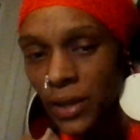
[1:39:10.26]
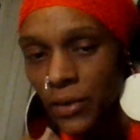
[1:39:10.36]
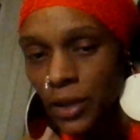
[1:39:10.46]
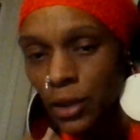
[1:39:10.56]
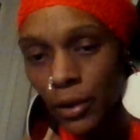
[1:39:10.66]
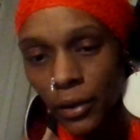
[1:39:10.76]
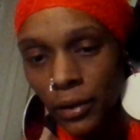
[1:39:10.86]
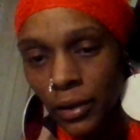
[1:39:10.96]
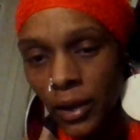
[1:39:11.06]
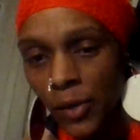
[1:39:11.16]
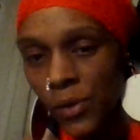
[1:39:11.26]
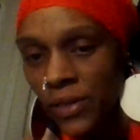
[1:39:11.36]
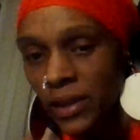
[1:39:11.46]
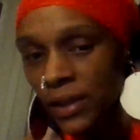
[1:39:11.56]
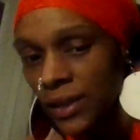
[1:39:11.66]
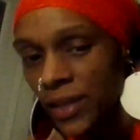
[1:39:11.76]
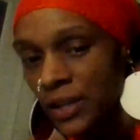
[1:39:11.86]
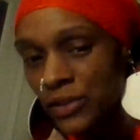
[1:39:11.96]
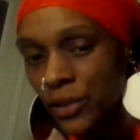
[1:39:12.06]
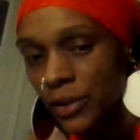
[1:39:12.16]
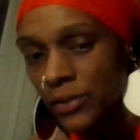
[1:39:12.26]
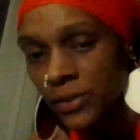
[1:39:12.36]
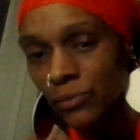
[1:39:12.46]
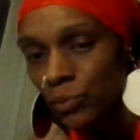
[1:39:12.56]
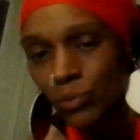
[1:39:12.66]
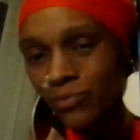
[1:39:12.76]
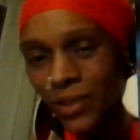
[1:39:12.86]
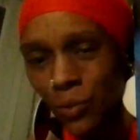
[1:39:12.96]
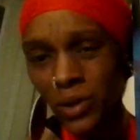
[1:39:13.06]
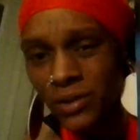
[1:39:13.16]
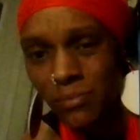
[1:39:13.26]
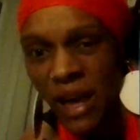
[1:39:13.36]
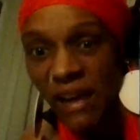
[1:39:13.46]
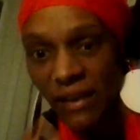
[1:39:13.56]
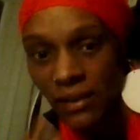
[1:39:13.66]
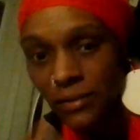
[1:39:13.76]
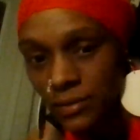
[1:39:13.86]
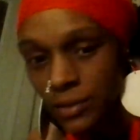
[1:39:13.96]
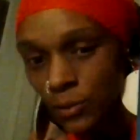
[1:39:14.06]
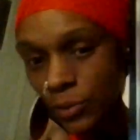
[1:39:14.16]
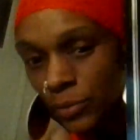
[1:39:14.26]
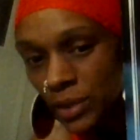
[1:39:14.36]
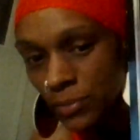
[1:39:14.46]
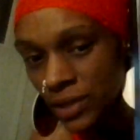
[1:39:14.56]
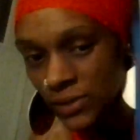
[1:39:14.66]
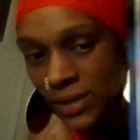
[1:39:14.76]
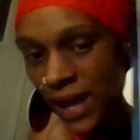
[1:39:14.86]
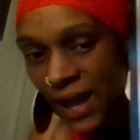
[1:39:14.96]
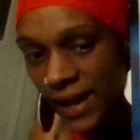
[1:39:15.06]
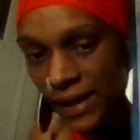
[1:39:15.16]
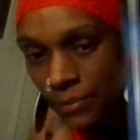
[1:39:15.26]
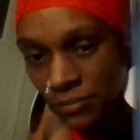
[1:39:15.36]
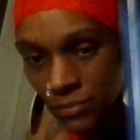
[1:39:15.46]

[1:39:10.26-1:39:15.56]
they look and what they can get that is theirs and what is mine. You know what I mean? Because time